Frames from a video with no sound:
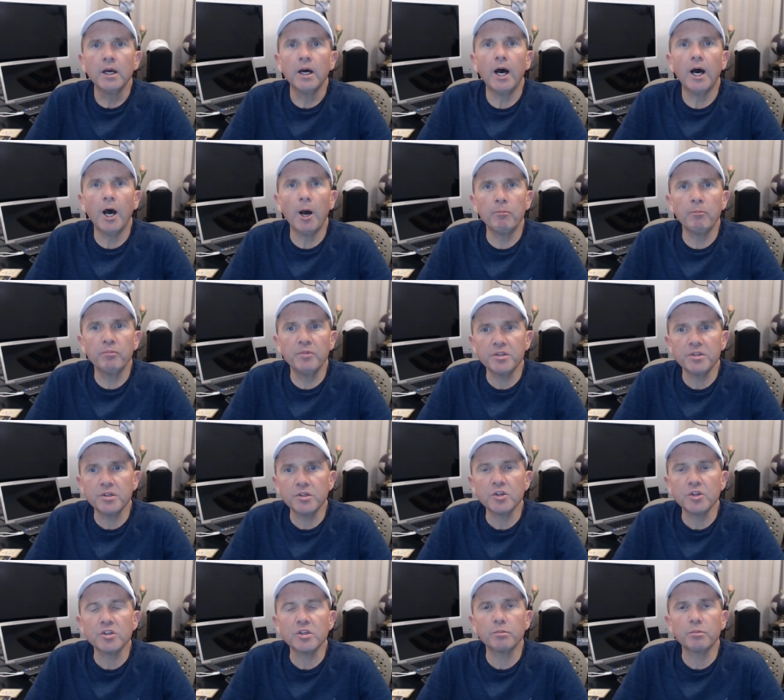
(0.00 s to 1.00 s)
This is
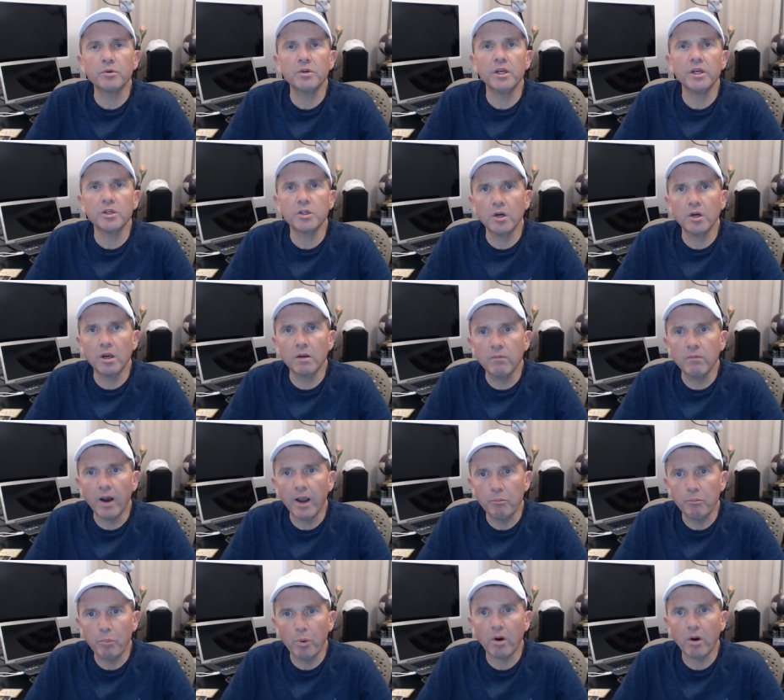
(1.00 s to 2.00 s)
just a prediction on my
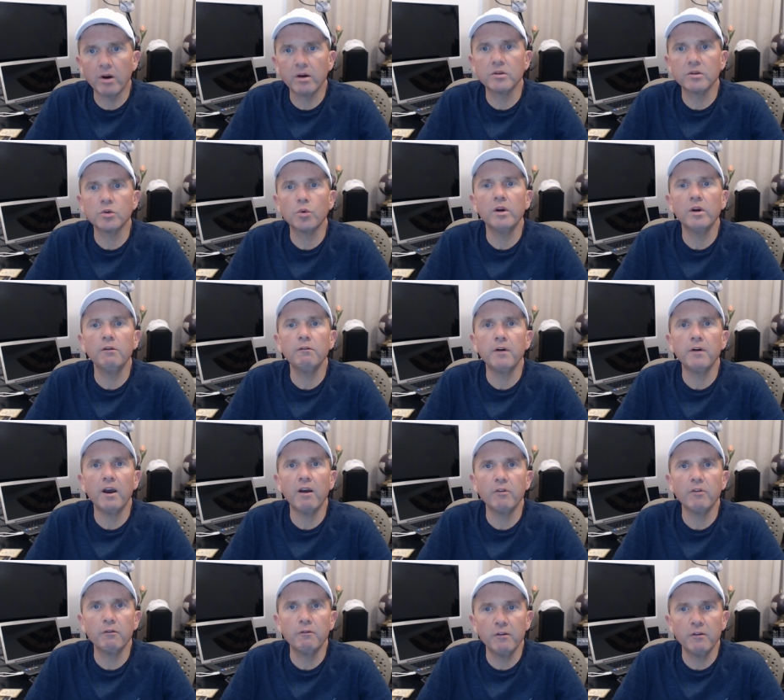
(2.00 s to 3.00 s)
part. 25 to
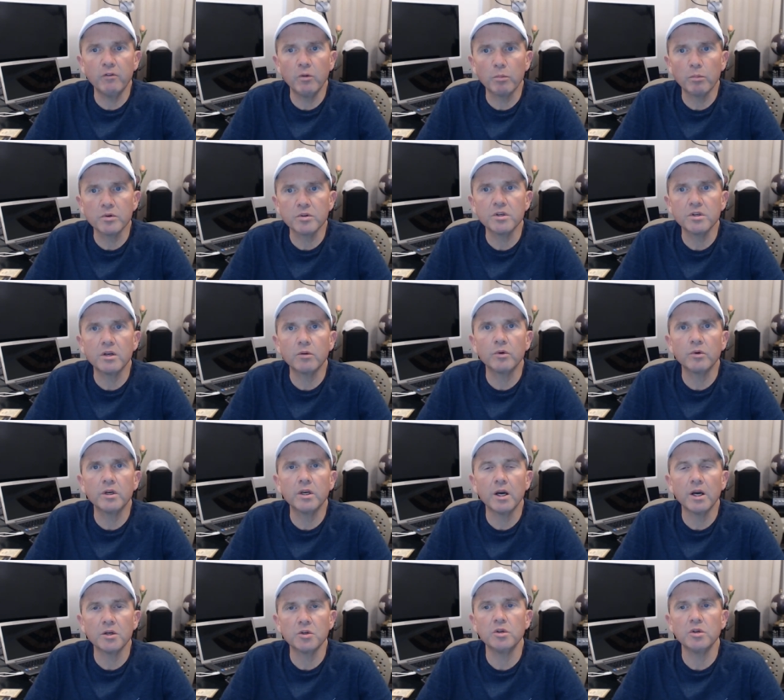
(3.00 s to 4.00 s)
50%
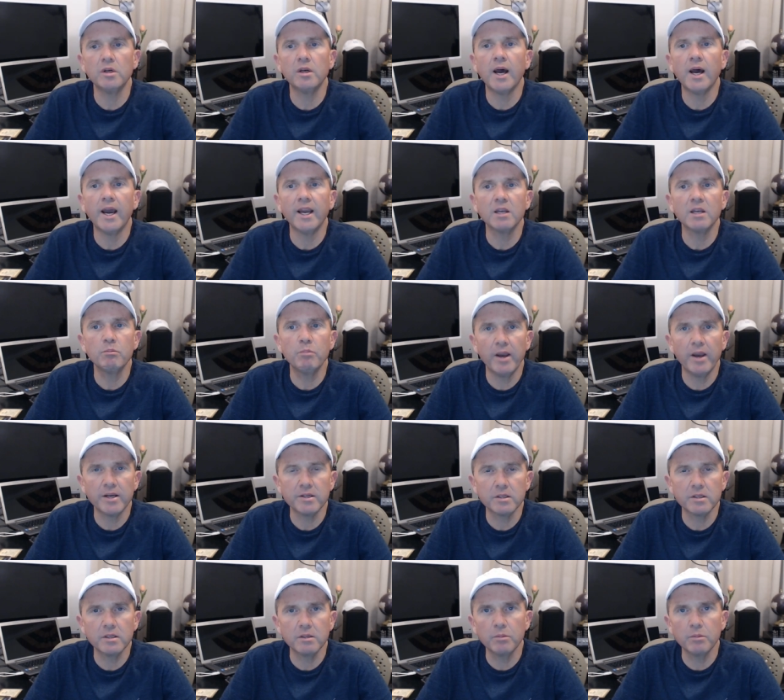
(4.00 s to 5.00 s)
reduction in
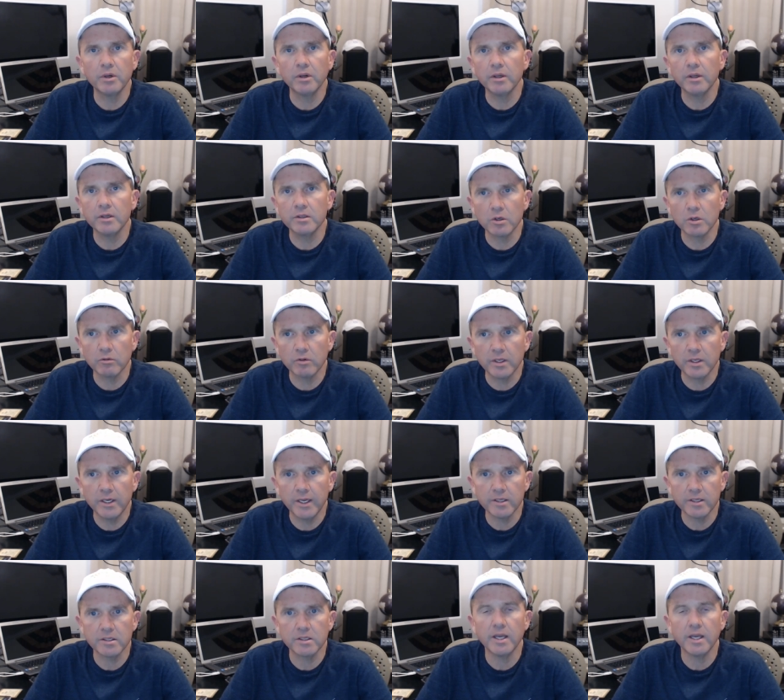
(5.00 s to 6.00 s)
high-capacity buildings over the
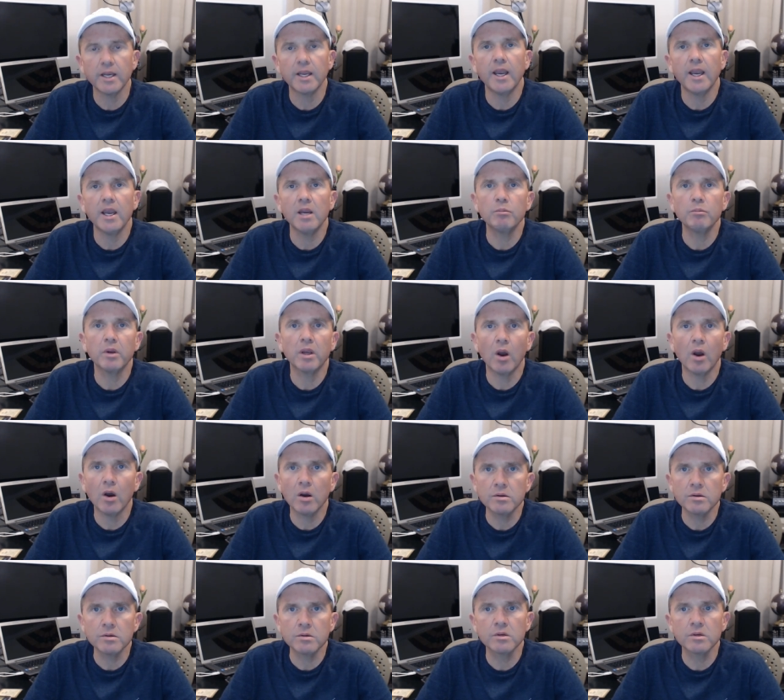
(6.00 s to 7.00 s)
next decade,
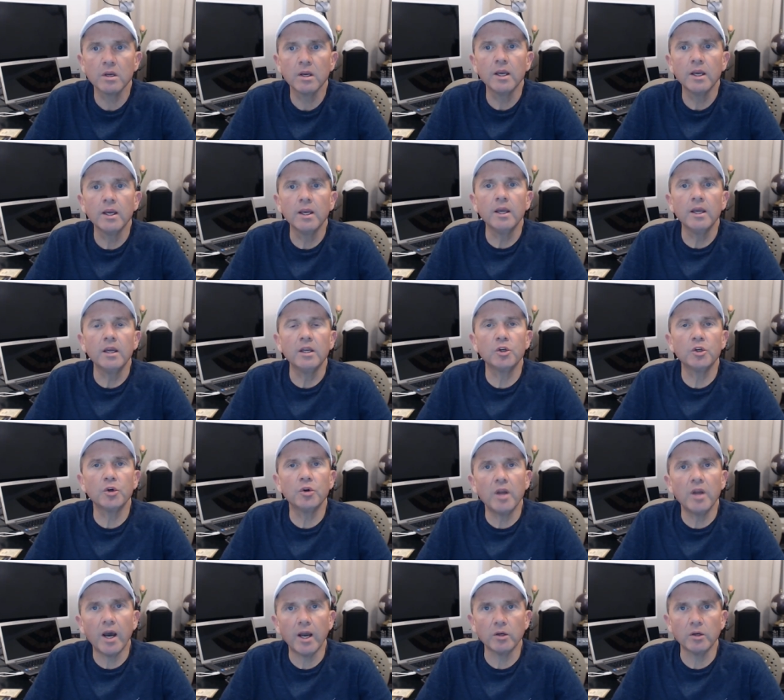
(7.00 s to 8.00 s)
because you're
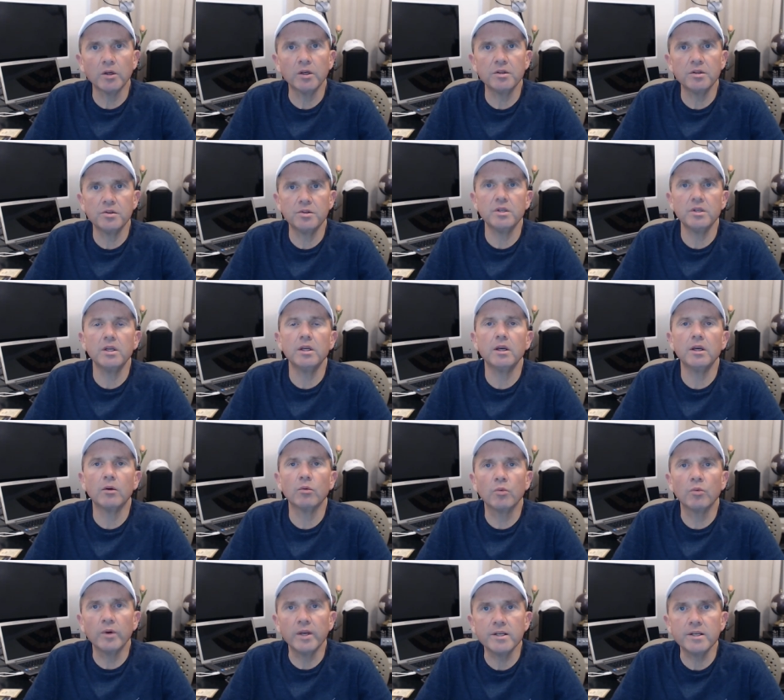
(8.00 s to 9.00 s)
not going to see a
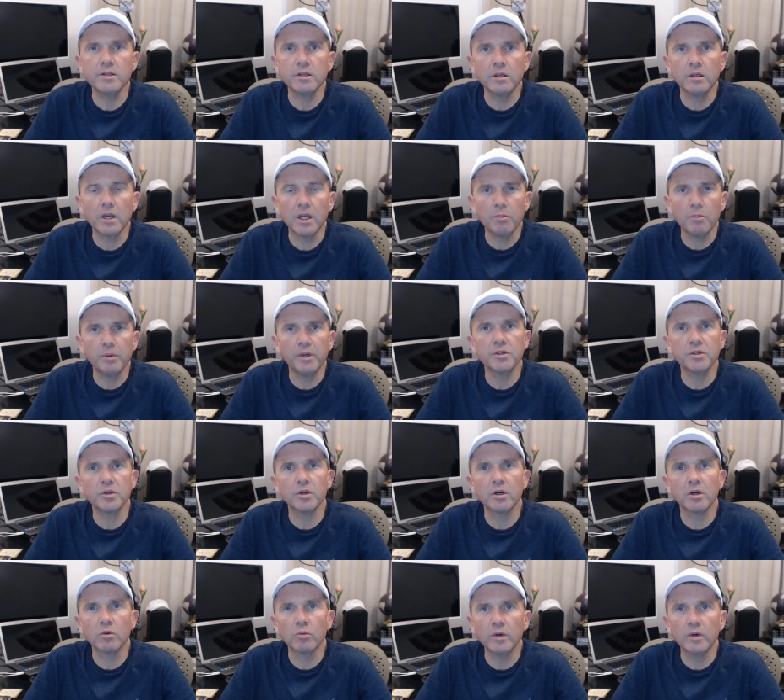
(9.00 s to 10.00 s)
reason. Companies are going to
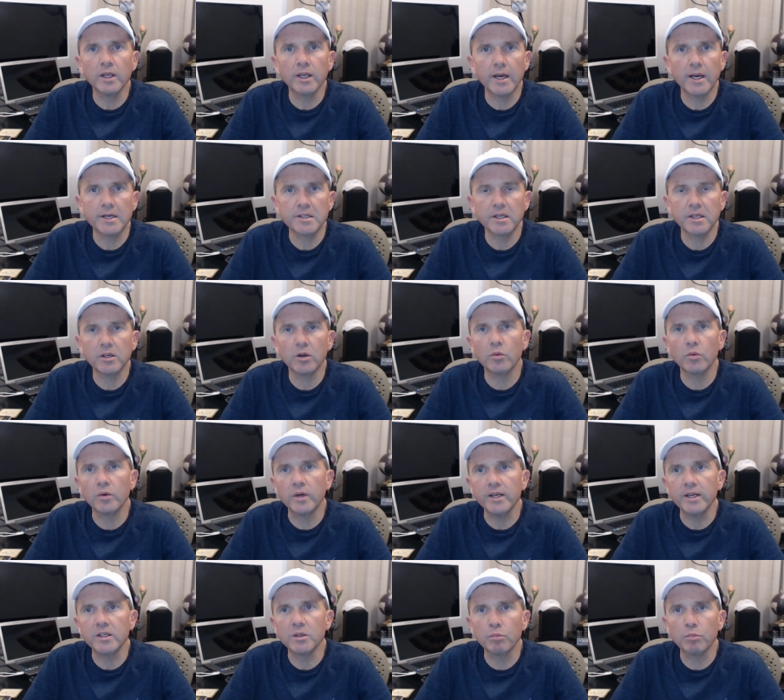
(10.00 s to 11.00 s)
realize they don't need
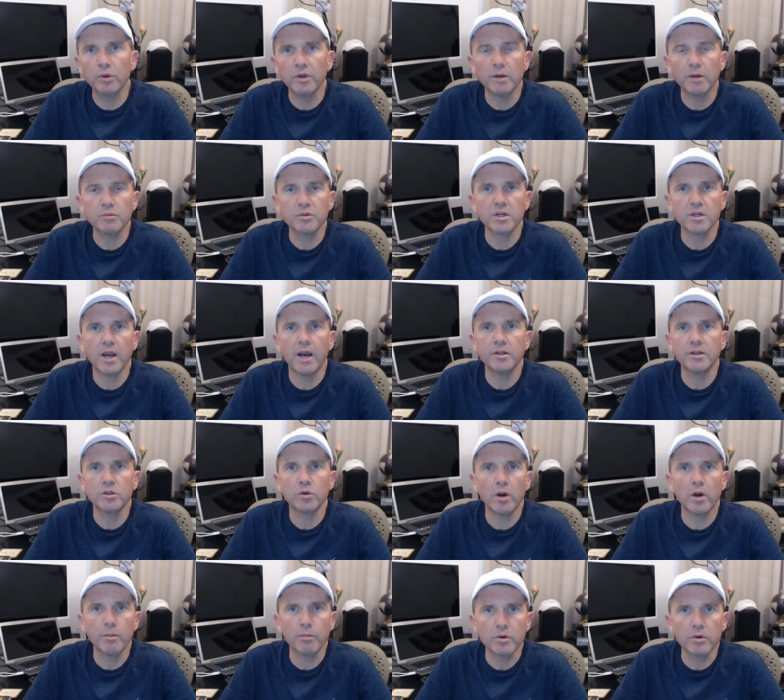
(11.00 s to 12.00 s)
to put up
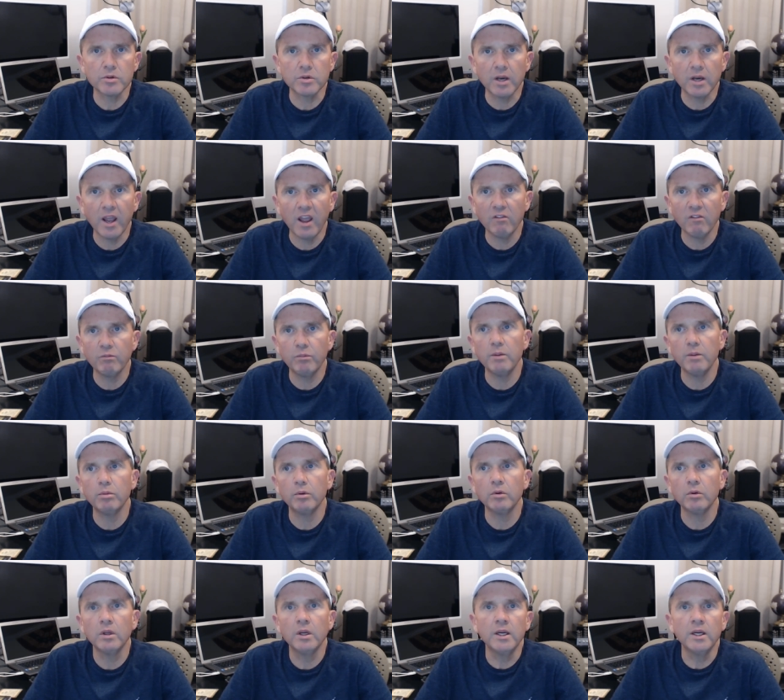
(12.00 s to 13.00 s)
skyscrapers and have people
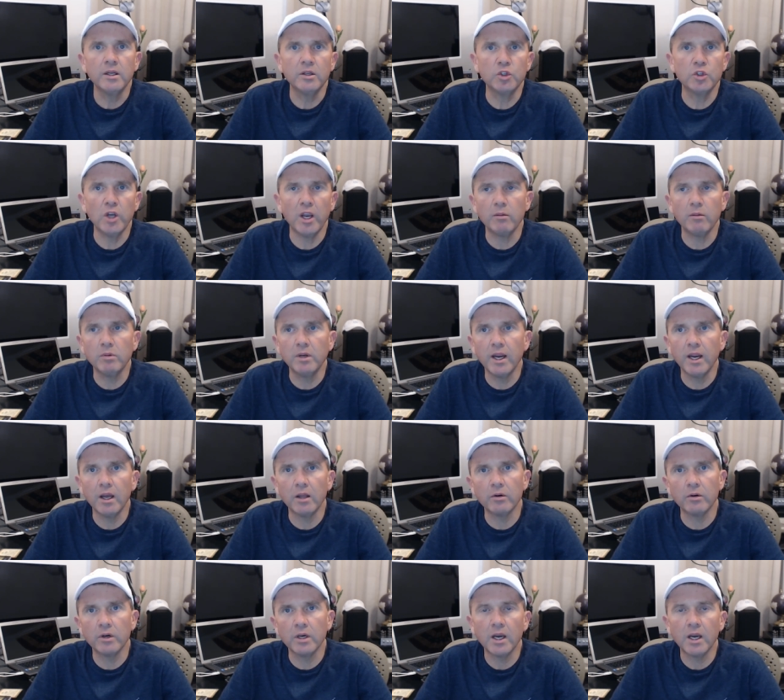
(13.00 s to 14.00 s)
jammed together
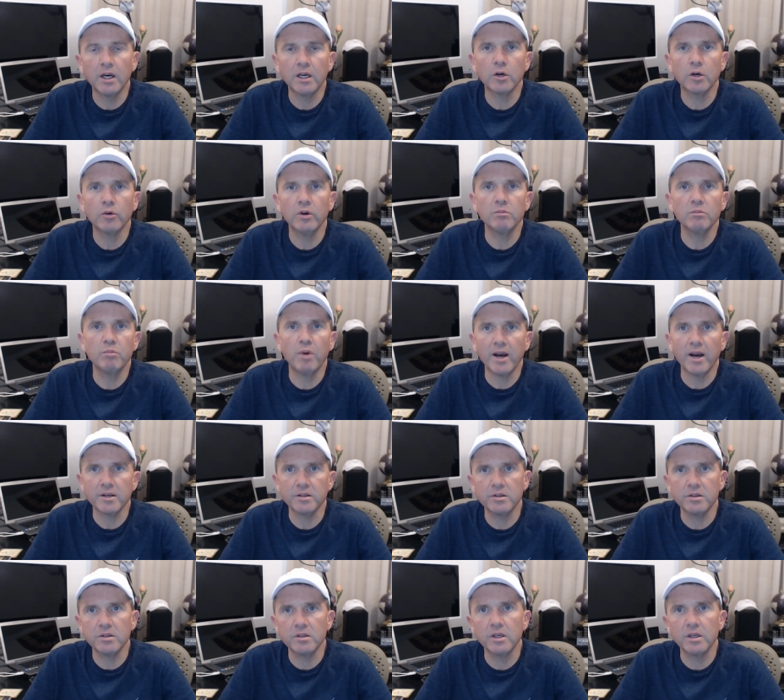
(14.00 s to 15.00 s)
in concrete boxes
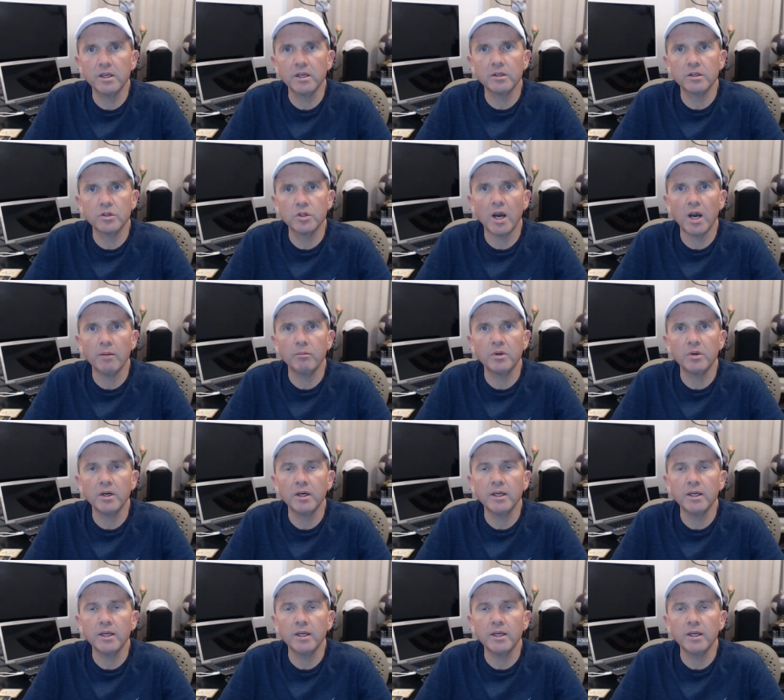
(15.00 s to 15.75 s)
to get a job done.